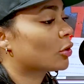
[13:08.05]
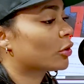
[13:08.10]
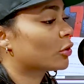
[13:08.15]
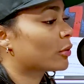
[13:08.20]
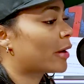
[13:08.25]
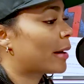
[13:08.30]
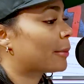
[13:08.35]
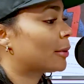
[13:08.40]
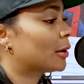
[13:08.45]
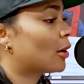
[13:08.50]
is
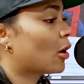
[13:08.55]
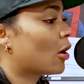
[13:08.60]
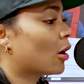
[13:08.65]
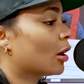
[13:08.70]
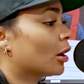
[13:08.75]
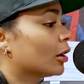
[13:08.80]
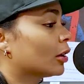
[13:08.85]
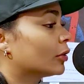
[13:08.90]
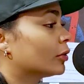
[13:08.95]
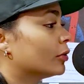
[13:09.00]
rapping
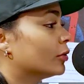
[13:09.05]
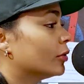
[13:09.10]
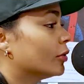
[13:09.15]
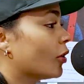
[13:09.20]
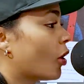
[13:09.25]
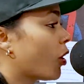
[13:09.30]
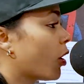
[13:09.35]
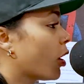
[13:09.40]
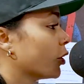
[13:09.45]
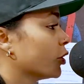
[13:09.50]
all
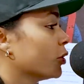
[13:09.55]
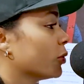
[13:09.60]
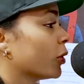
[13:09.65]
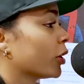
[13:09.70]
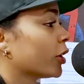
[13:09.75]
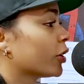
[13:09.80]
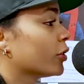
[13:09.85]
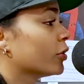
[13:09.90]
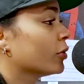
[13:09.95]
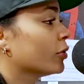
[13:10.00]
you want
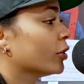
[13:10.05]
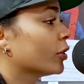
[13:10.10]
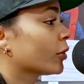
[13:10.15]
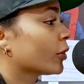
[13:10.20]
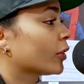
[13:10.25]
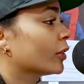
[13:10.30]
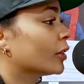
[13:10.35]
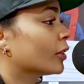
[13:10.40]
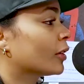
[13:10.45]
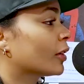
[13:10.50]
to do? You don't
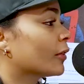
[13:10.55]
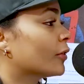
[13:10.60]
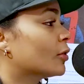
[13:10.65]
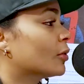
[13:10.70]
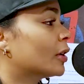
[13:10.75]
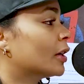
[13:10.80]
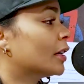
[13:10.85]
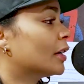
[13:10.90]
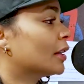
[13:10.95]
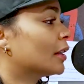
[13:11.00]
see yourself
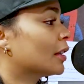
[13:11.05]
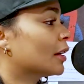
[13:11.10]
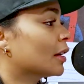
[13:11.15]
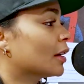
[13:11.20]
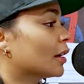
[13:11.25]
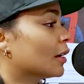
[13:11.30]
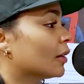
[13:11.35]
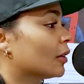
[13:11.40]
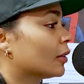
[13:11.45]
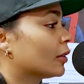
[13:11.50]
doing anything
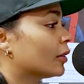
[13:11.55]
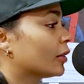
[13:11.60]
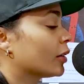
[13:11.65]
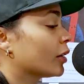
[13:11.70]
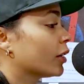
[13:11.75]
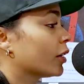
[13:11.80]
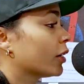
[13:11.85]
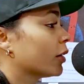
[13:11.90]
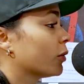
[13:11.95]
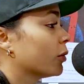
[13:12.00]
else?
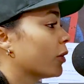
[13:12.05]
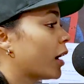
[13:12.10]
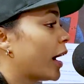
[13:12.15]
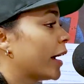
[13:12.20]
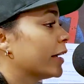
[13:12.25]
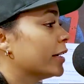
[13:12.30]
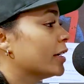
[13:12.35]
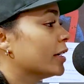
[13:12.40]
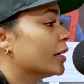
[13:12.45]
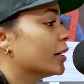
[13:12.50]

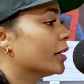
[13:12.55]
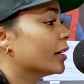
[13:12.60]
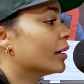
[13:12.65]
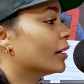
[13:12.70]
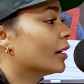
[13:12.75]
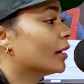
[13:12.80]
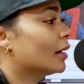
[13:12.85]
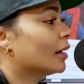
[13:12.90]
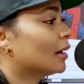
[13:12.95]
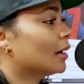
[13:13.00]
Writing,
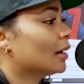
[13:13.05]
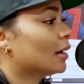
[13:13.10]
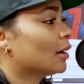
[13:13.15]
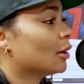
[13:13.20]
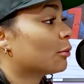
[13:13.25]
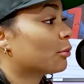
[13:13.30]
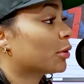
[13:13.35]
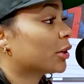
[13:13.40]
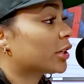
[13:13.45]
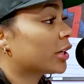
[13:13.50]

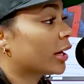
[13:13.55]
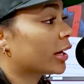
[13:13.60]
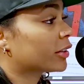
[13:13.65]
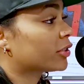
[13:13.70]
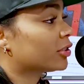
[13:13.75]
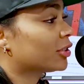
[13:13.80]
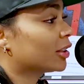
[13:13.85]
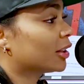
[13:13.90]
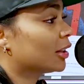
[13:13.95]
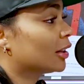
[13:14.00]

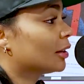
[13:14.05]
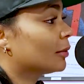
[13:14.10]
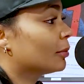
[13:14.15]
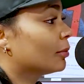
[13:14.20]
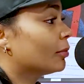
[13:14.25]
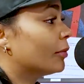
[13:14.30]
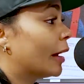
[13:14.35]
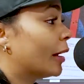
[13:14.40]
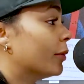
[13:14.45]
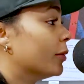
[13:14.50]

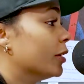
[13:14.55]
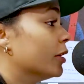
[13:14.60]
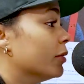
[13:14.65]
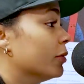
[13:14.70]
production, maybe